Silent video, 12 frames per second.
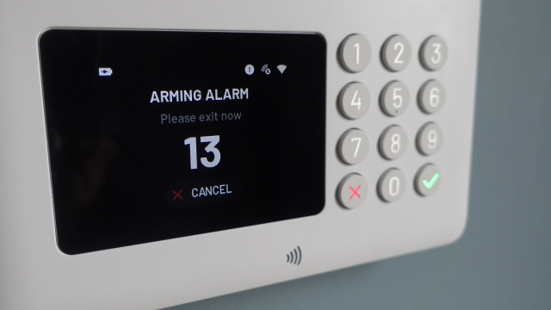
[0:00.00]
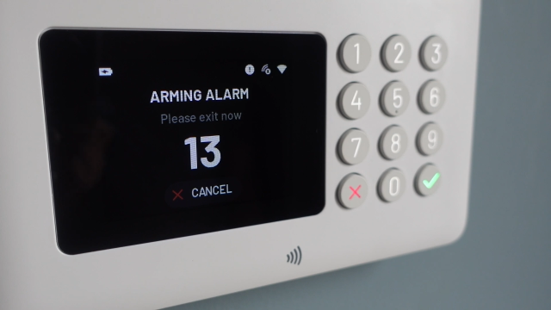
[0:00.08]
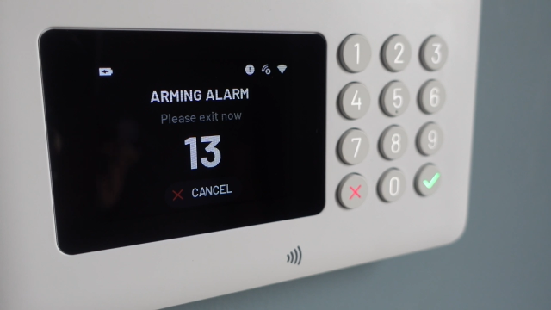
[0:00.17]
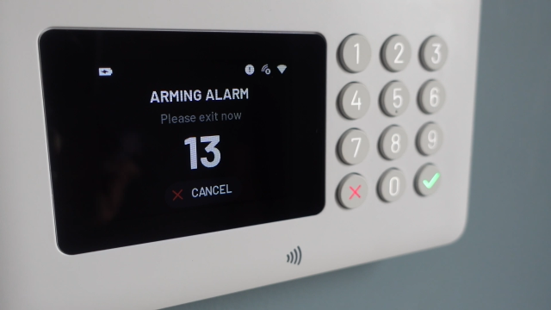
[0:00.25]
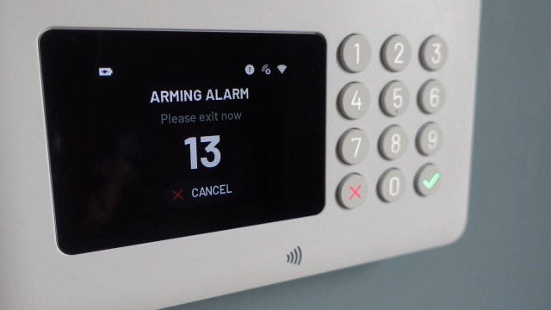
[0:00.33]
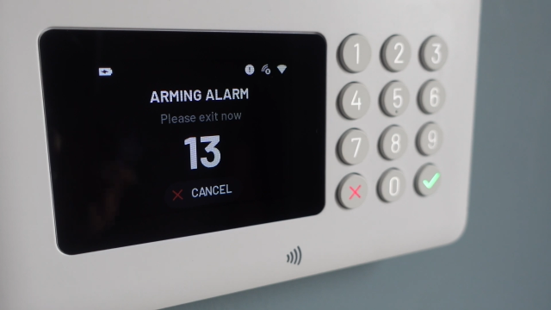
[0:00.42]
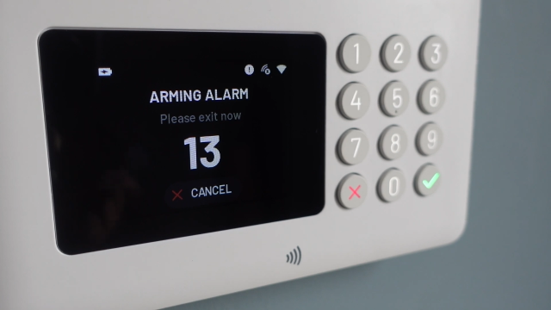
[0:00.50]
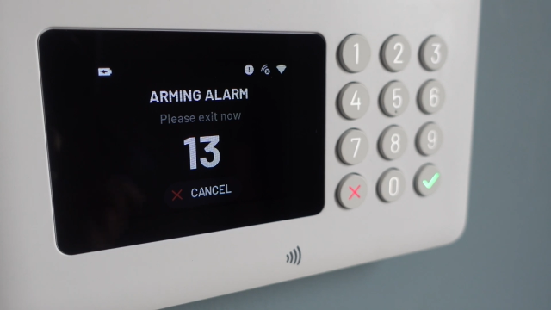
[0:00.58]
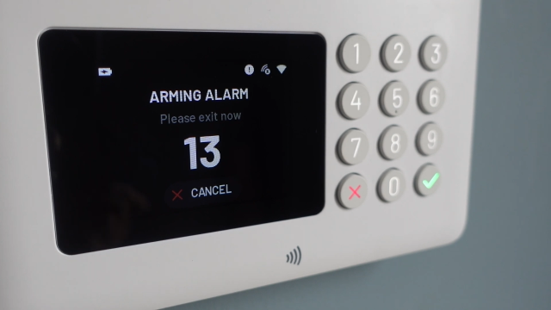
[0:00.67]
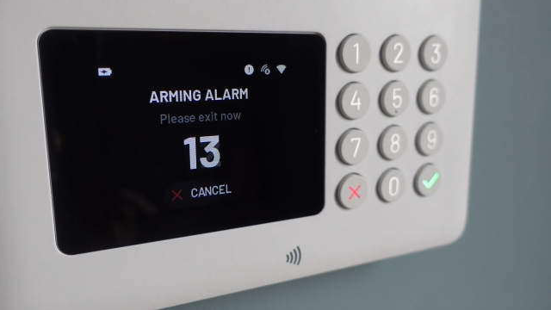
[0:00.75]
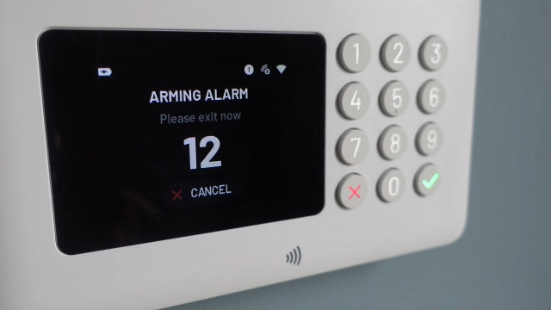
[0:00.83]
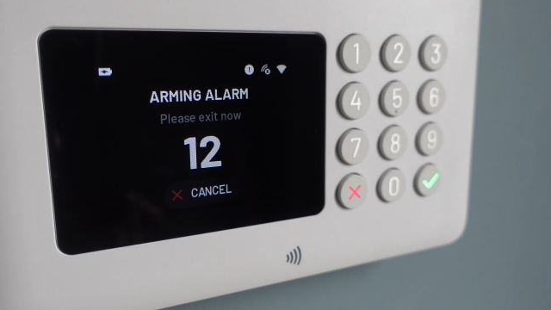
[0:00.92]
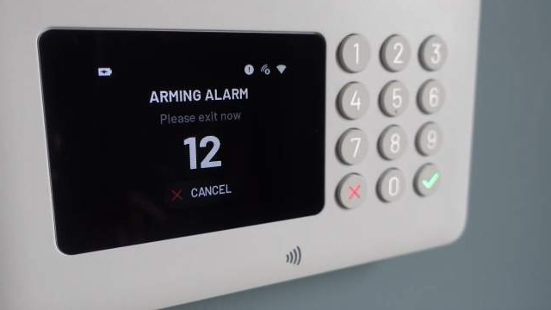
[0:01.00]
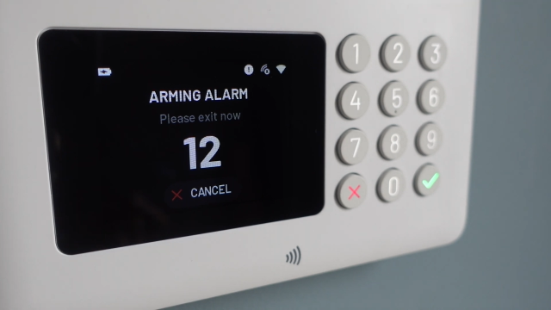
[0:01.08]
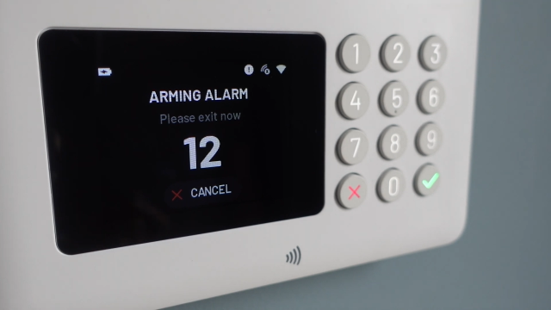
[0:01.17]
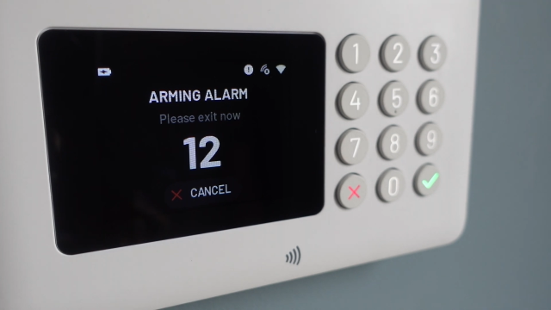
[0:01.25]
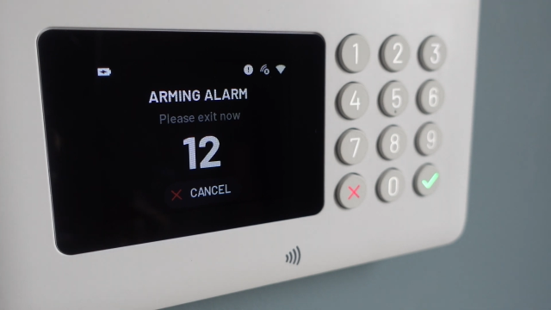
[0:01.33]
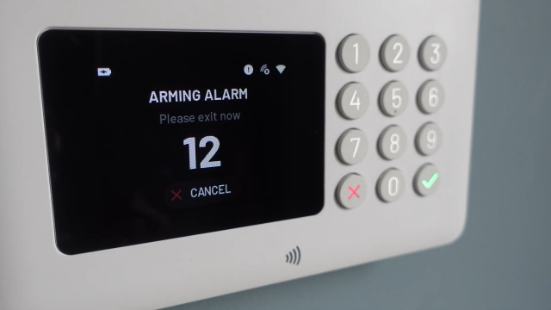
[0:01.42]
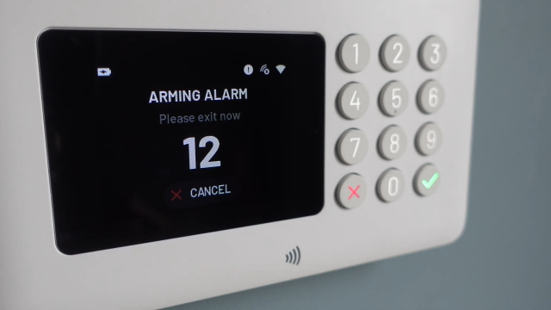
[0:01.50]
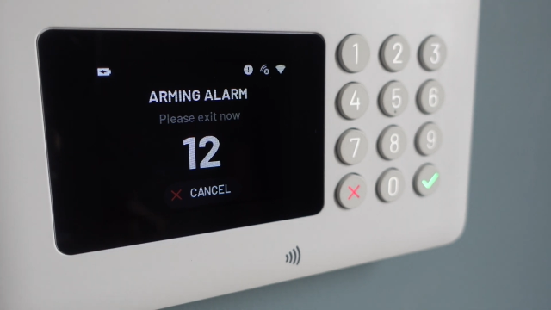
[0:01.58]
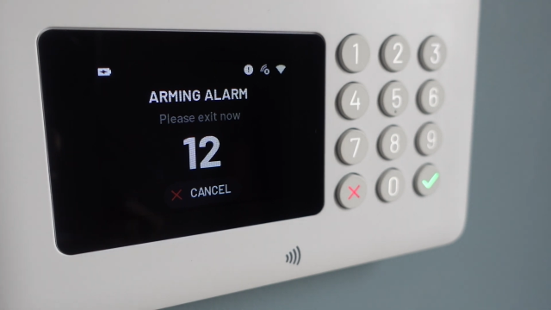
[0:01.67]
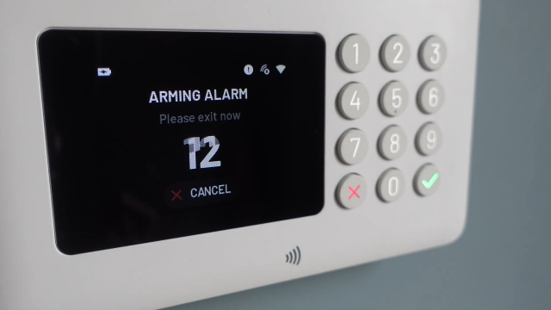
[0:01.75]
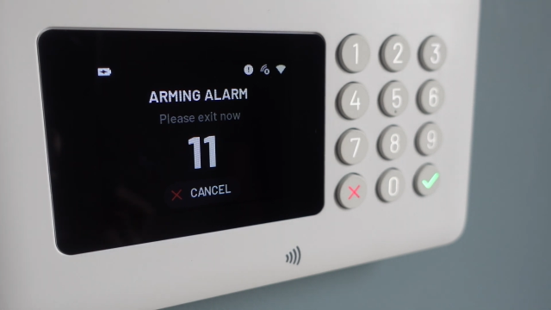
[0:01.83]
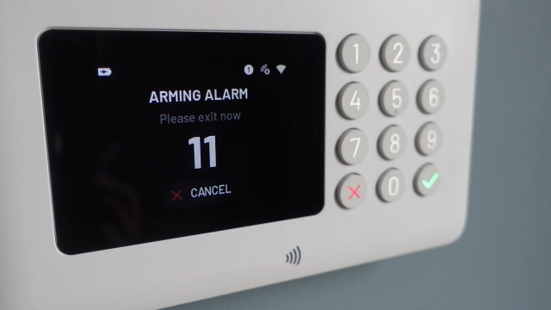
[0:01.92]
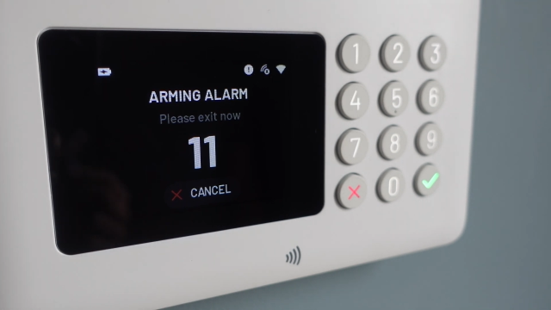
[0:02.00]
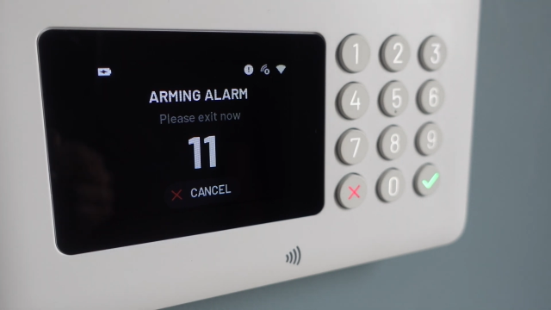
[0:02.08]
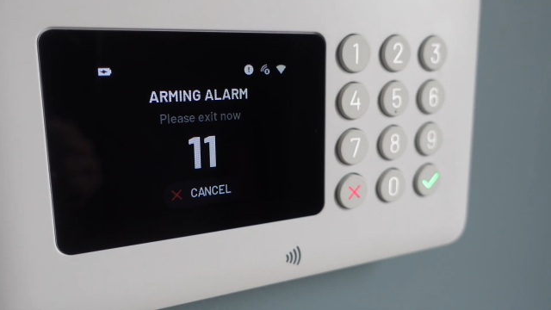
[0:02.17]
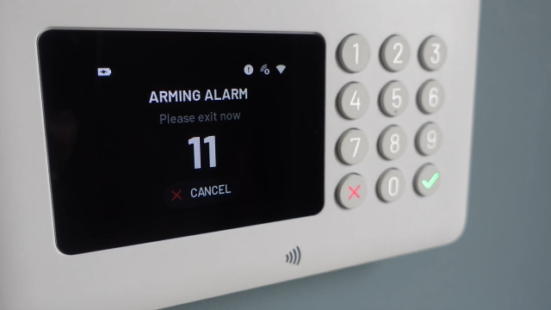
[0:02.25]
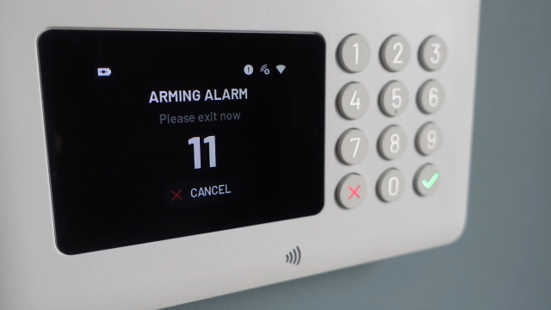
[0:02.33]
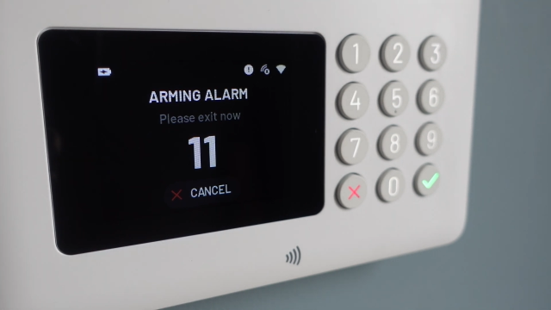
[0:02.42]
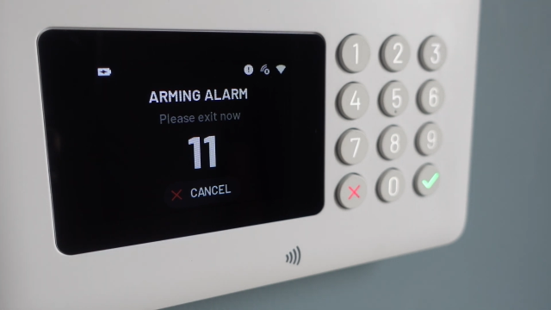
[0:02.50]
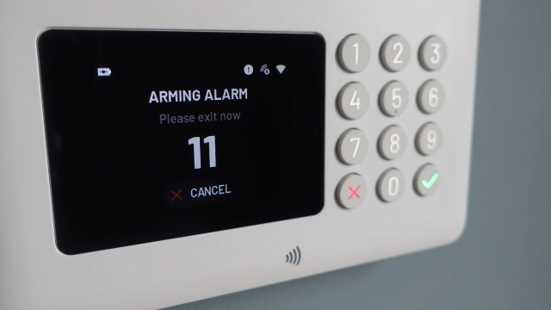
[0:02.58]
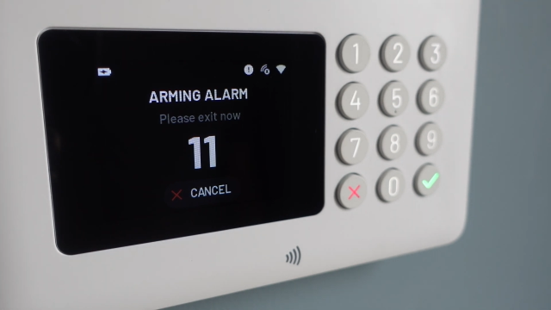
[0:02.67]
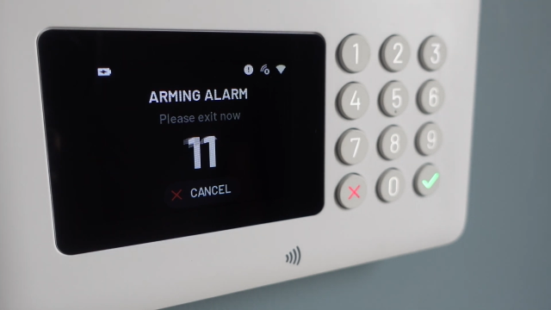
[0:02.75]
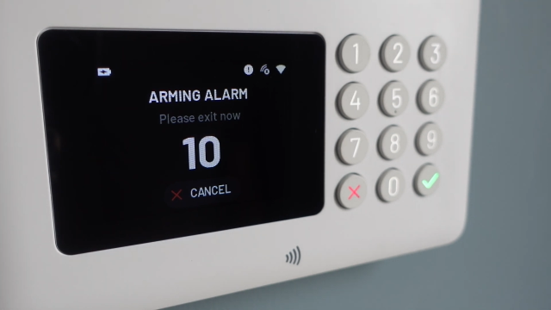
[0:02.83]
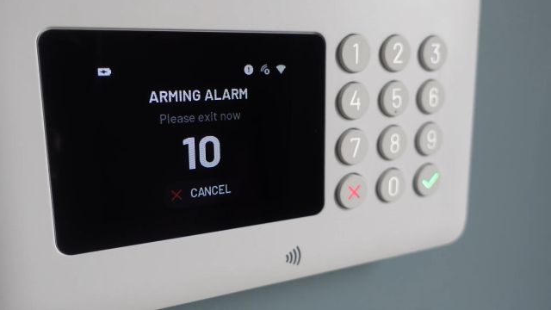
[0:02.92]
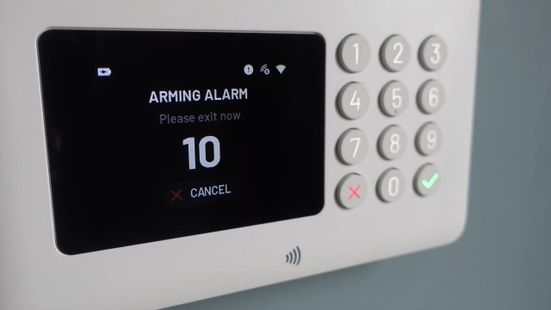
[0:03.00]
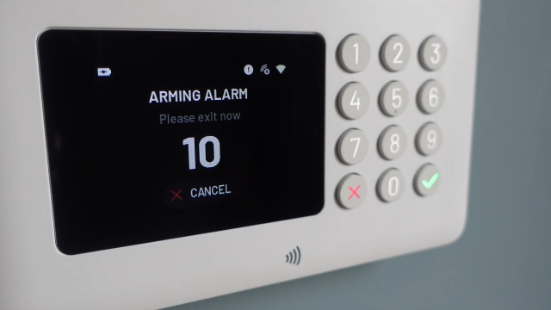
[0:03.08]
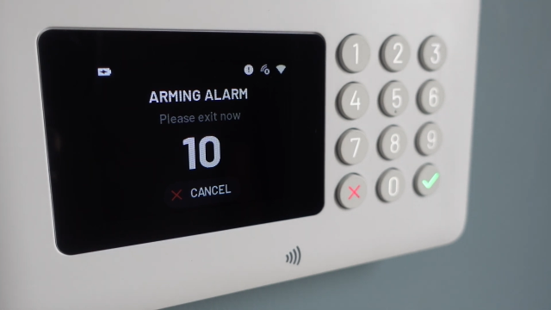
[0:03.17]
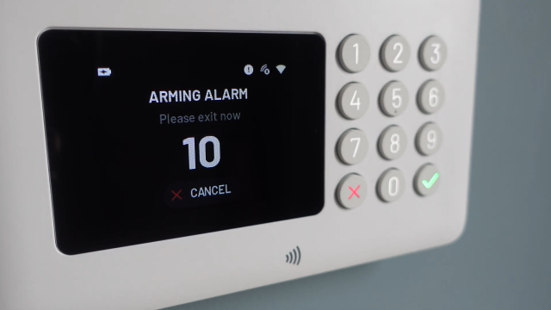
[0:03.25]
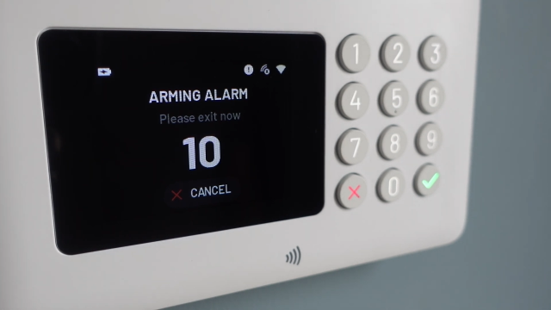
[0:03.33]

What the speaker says: Nobody's mouth can be seen.